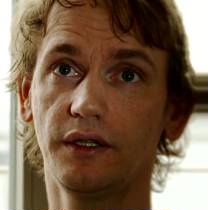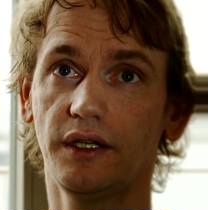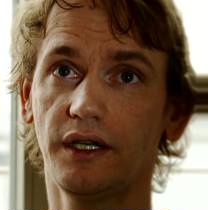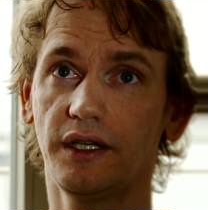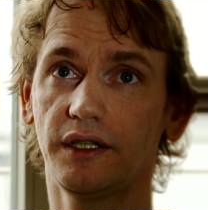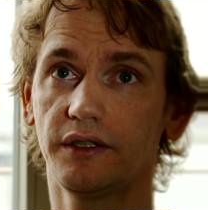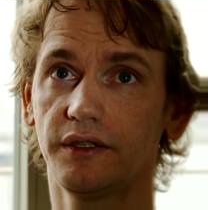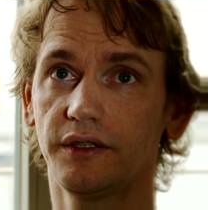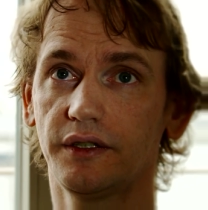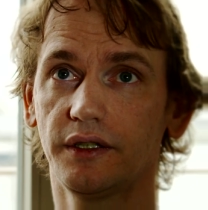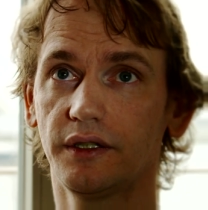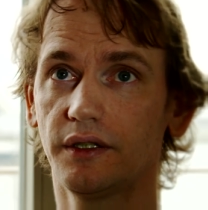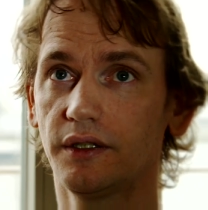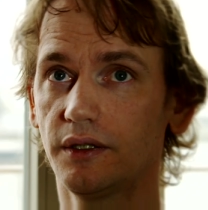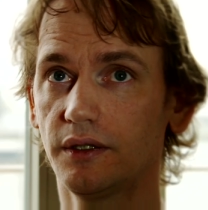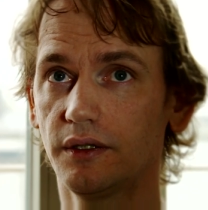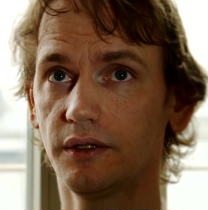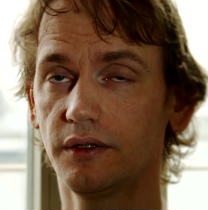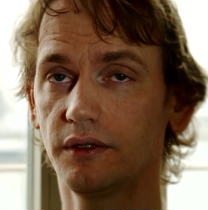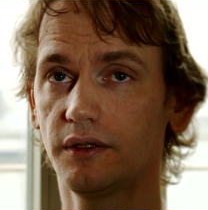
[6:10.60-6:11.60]
And
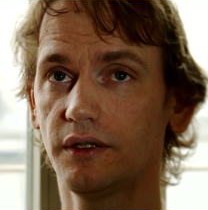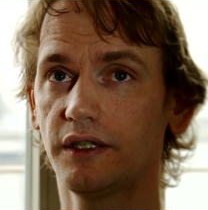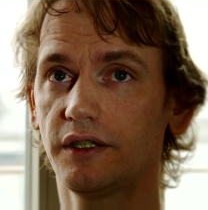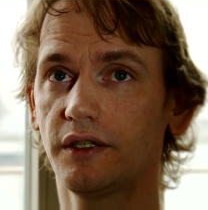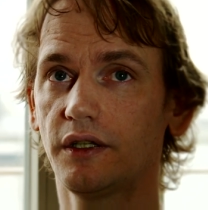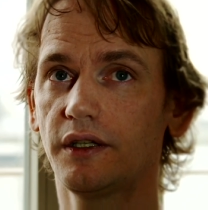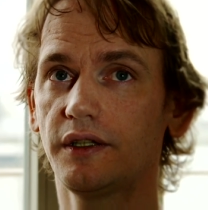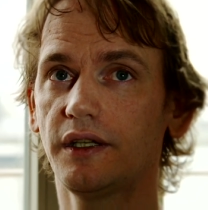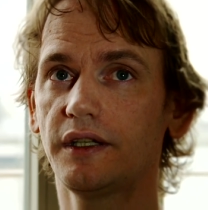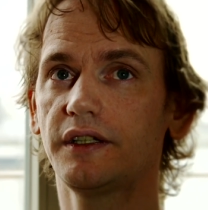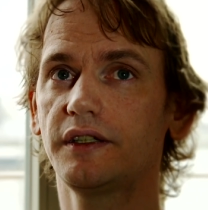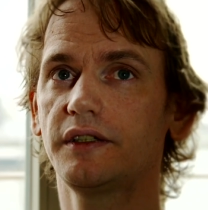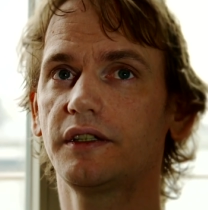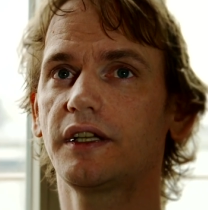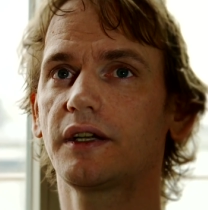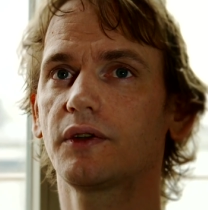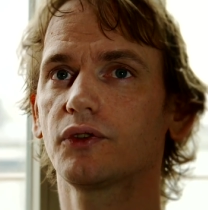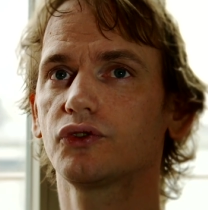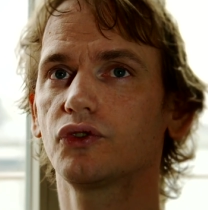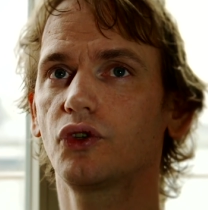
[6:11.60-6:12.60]

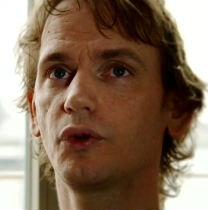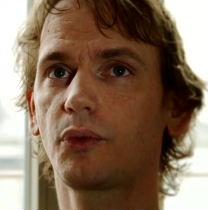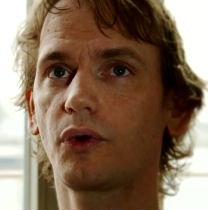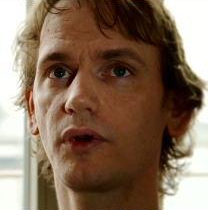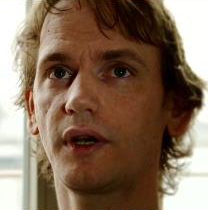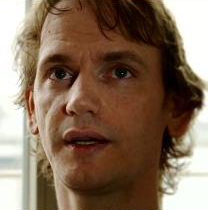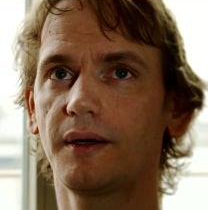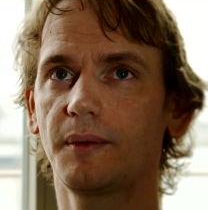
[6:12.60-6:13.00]
there was no problem